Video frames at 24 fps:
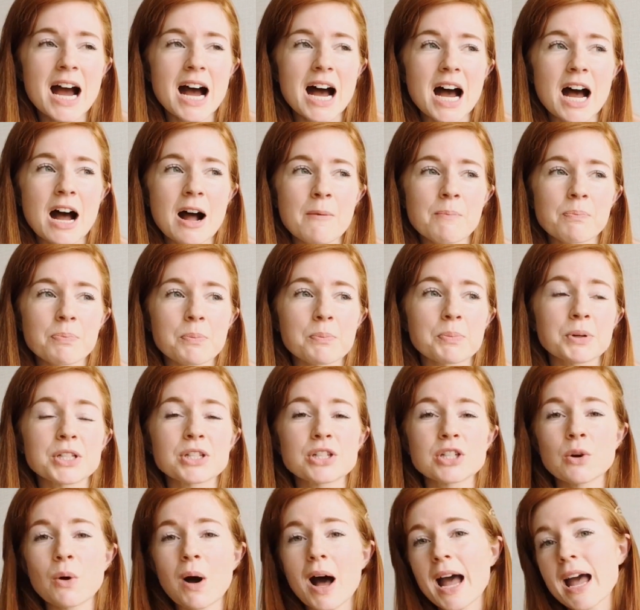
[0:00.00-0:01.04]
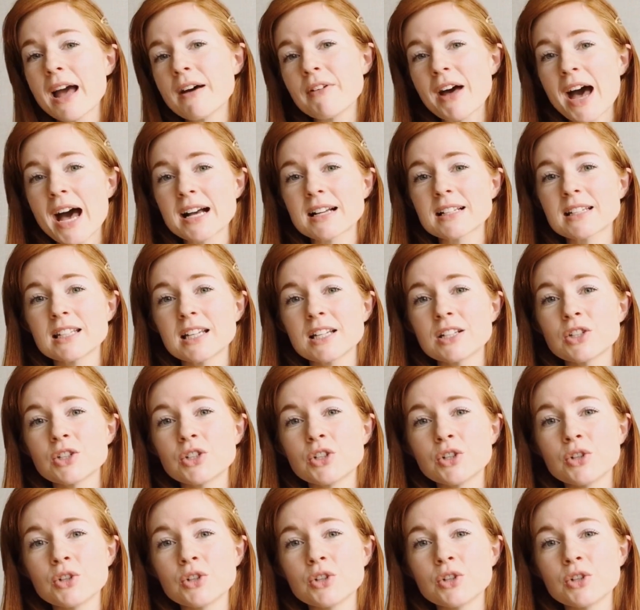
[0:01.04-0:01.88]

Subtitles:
But so I have access